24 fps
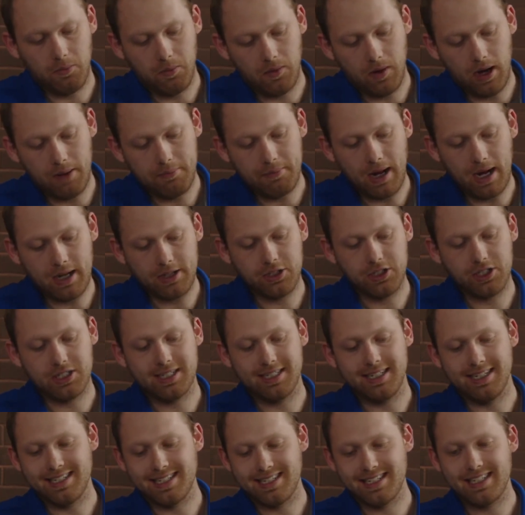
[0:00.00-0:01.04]
Well, I'm not just
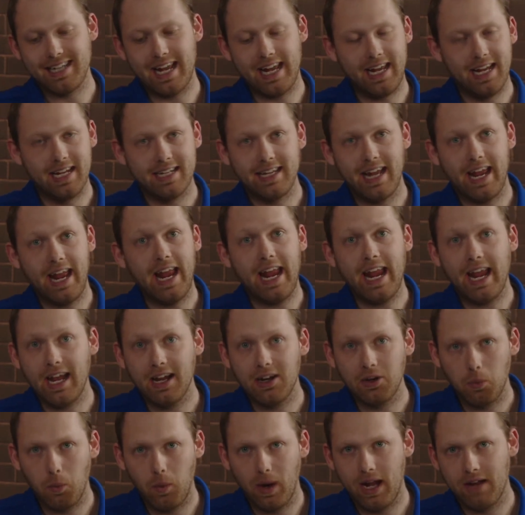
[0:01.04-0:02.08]
going to say it to
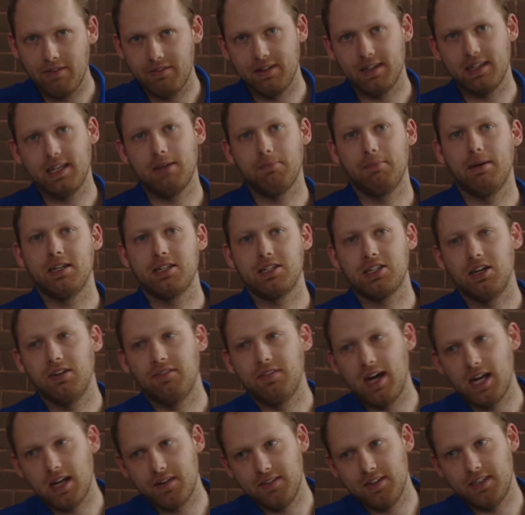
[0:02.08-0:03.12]
hand wave and get myself
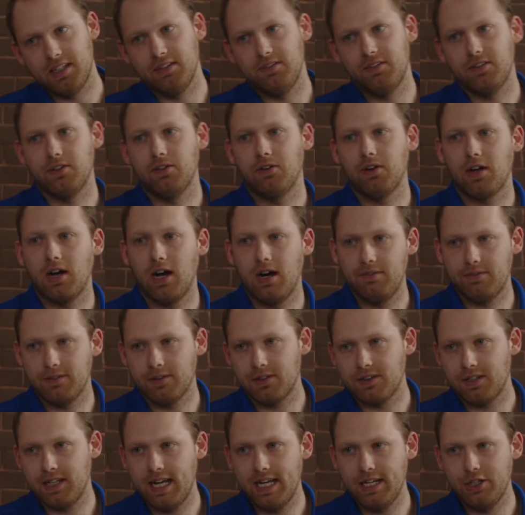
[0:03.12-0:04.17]
out of a difficult
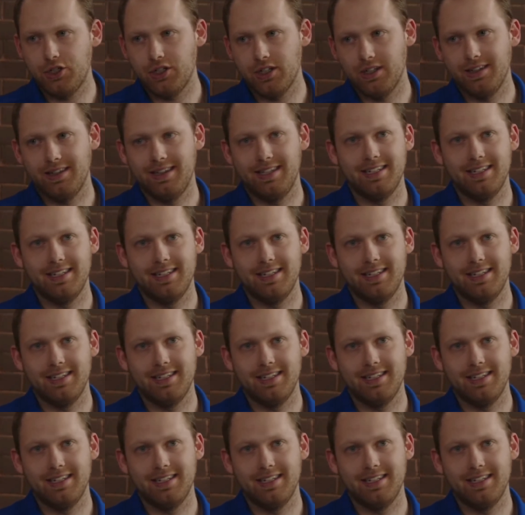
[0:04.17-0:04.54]
conversation.